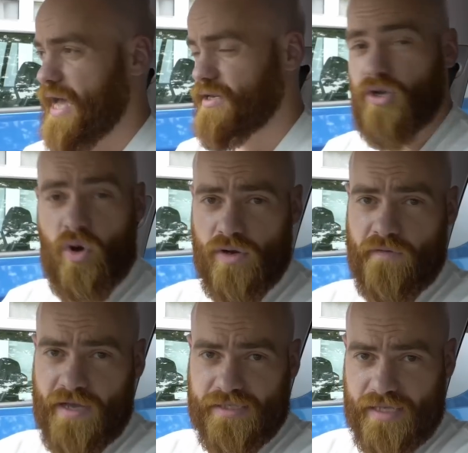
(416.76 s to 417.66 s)
And the knock-on
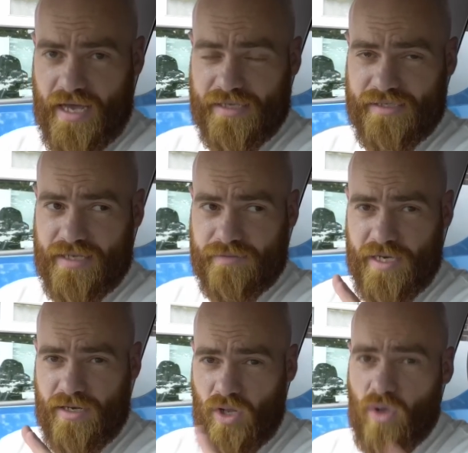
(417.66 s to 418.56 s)
effect of that is there's
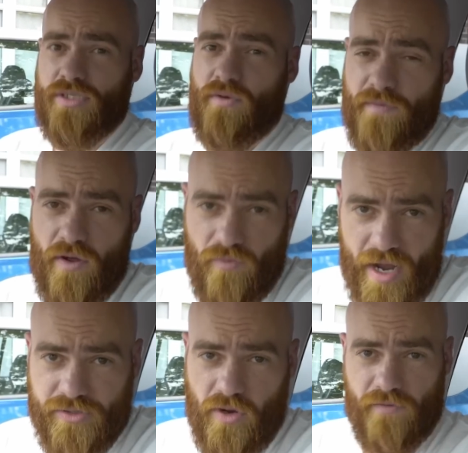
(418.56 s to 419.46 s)
been lots of
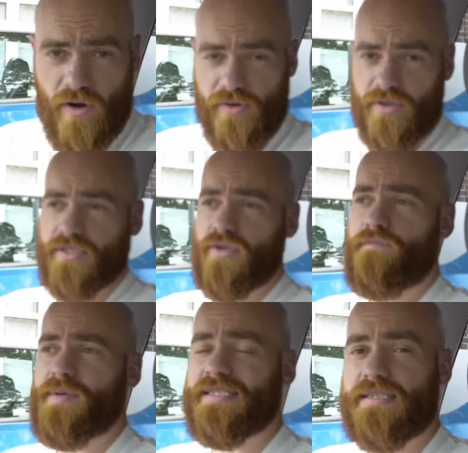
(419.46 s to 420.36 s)
Range Rover owners
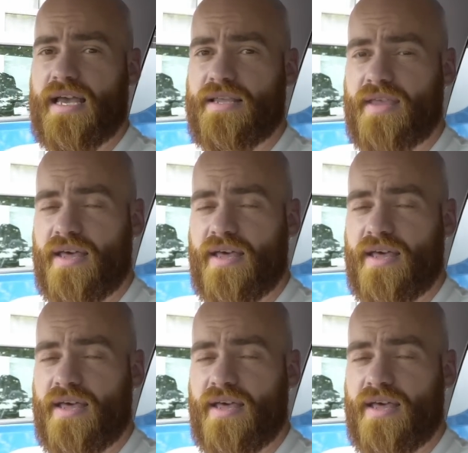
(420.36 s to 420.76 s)
who've been saying